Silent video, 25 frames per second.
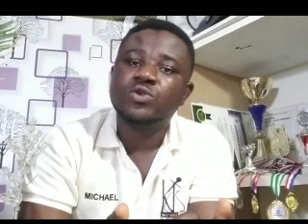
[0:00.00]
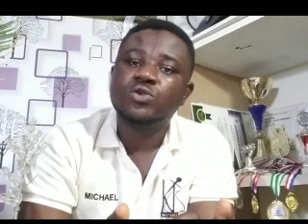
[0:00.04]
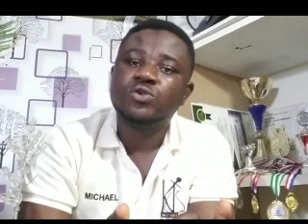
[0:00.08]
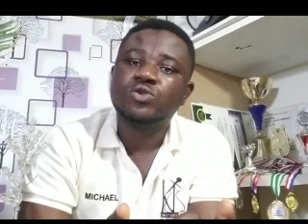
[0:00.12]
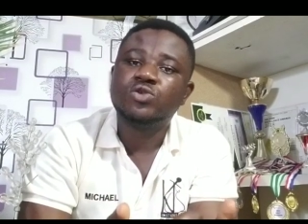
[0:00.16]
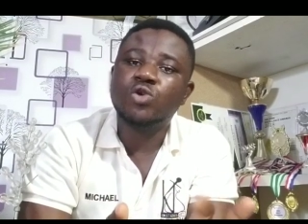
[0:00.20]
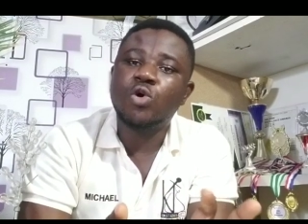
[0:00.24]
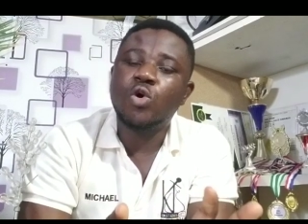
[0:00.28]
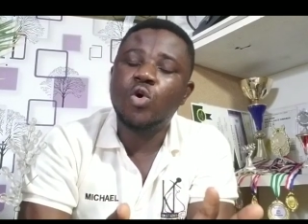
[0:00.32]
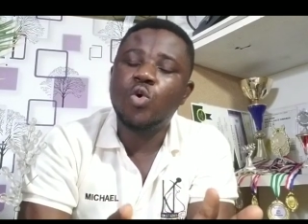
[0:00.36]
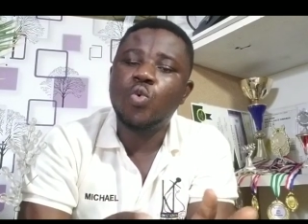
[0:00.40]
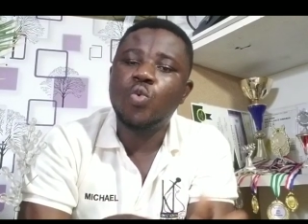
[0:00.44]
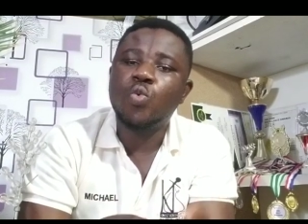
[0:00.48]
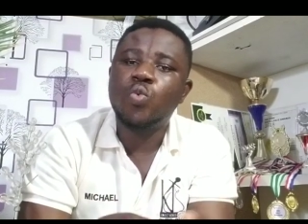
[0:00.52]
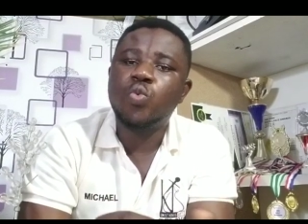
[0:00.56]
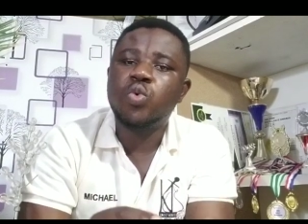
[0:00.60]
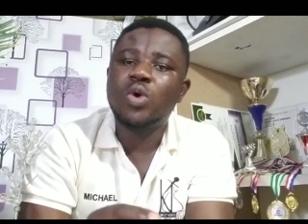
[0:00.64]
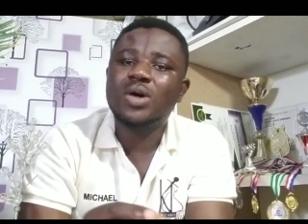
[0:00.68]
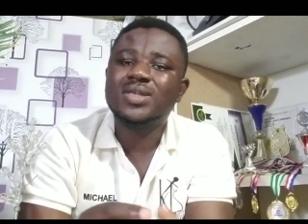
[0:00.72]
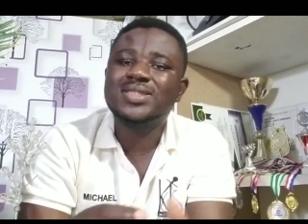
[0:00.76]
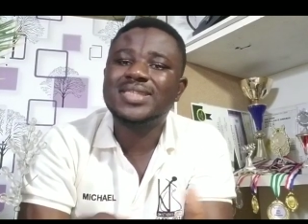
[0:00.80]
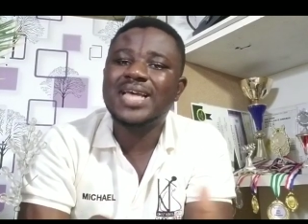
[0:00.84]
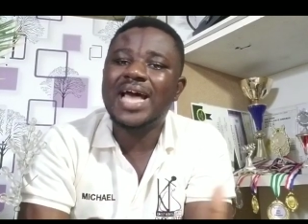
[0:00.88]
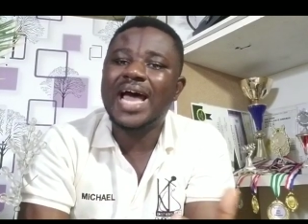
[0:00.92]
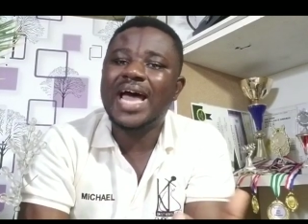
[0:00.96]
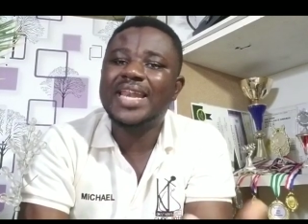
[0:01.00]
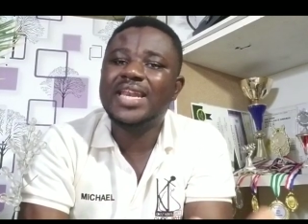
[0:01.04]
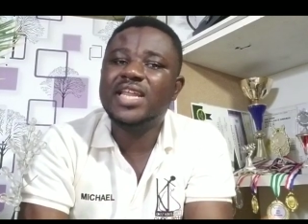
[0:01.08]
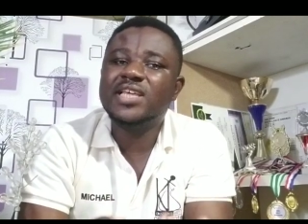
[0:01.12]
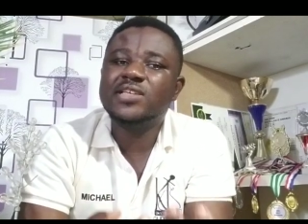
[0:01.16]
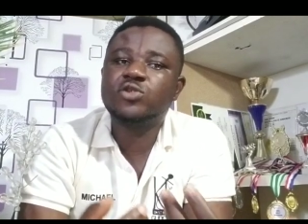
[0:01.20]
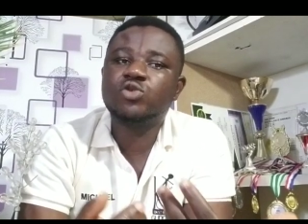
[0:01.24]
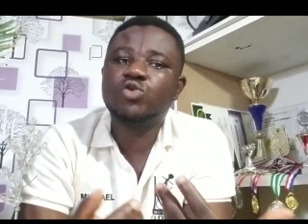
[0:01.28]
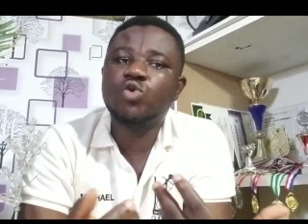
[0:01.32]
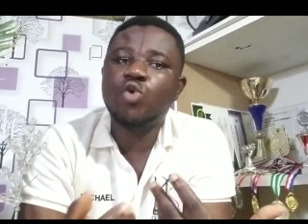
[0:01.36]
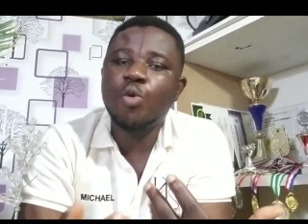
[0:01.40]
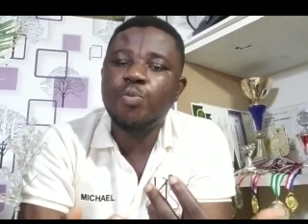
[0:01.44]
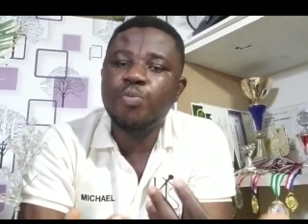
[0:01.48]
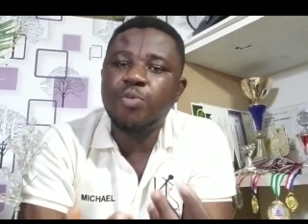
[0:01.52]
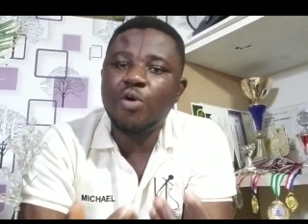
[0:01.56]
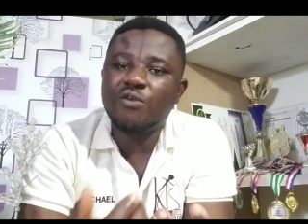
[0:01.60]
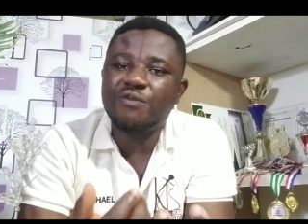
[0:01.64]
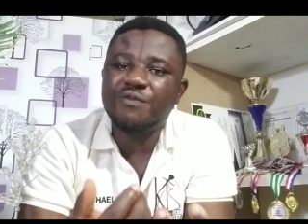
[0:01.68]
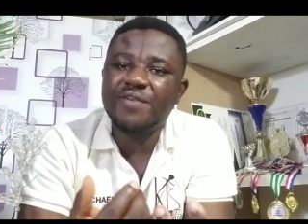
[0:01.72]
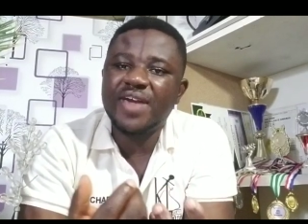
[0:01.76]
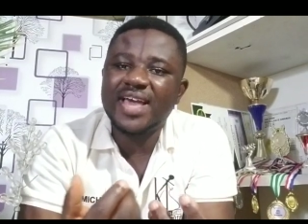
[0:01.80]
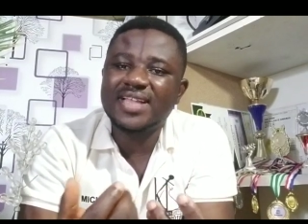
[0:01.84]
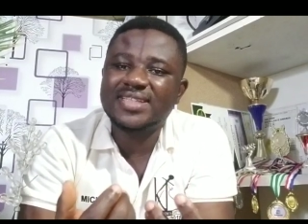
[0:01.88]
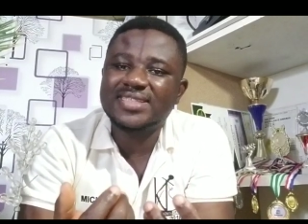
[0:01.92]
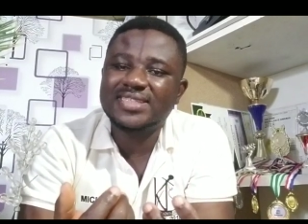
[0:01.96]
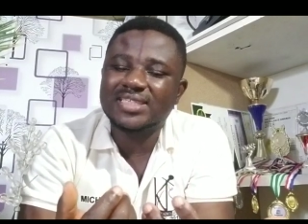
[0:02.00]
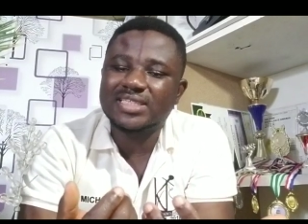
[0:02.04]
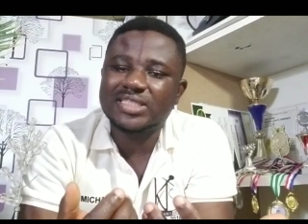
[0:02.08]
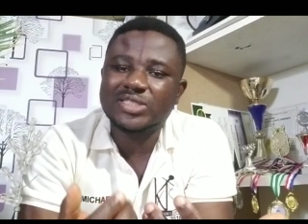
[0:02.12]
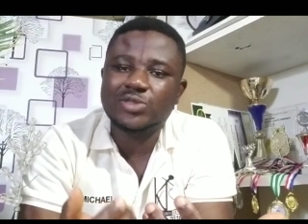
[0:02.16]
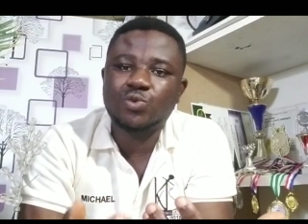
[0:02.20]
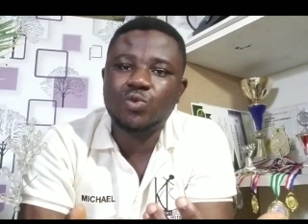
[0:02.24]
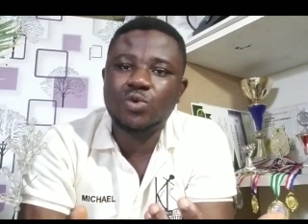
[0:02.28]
So what are the scope of ethics?